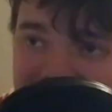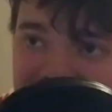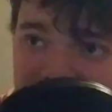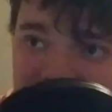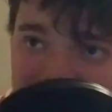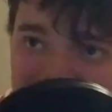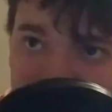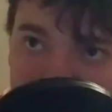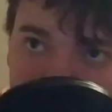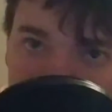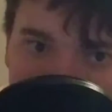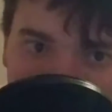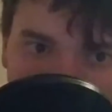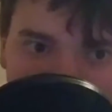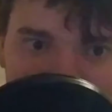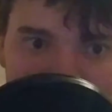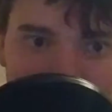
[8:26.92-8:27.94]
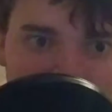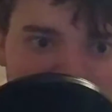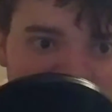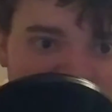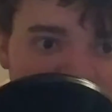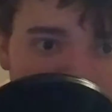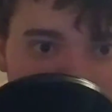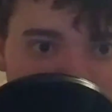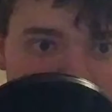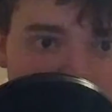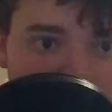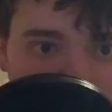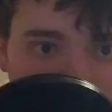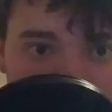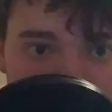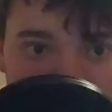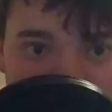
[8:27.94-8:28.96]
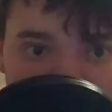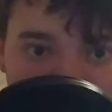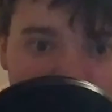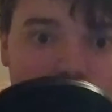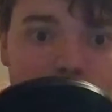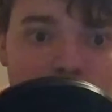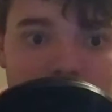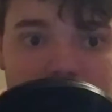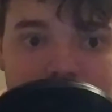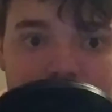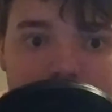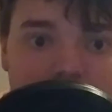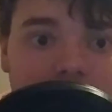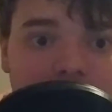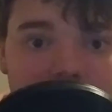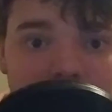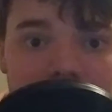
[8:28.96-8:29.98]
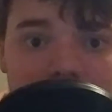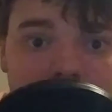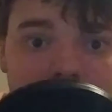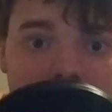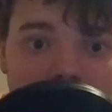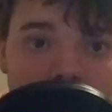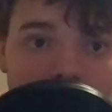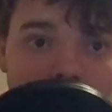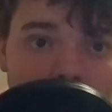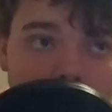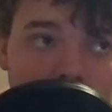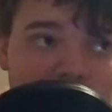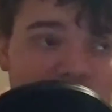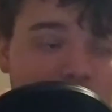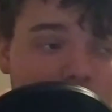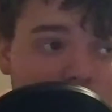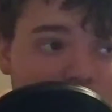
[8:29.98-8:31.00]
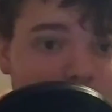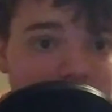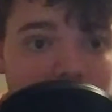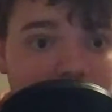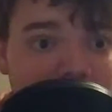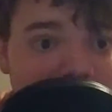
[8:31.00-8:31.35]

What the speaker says: no other comic book super villain or comic book villain